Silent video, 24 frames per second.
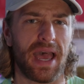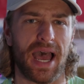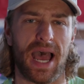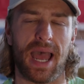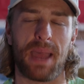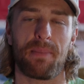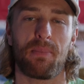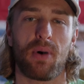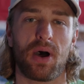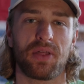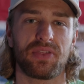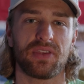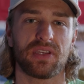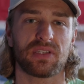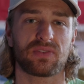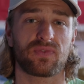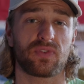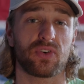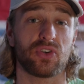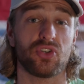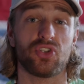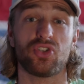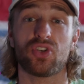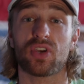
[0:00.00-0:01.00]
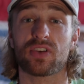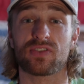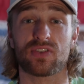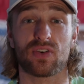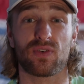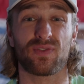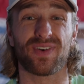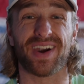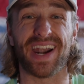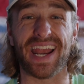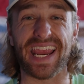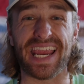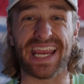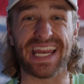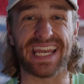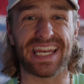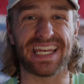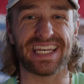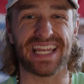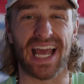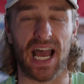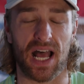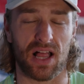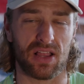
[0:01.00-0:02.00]
I bought this for just over
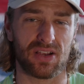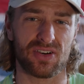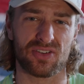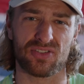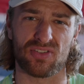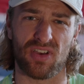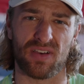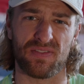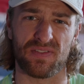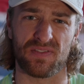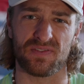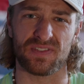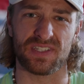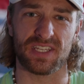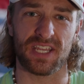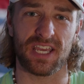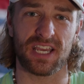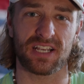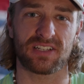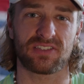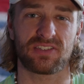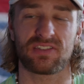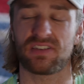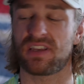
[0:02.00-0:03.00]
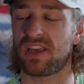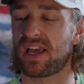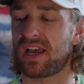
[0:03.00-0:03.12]
$80 off of Dick's.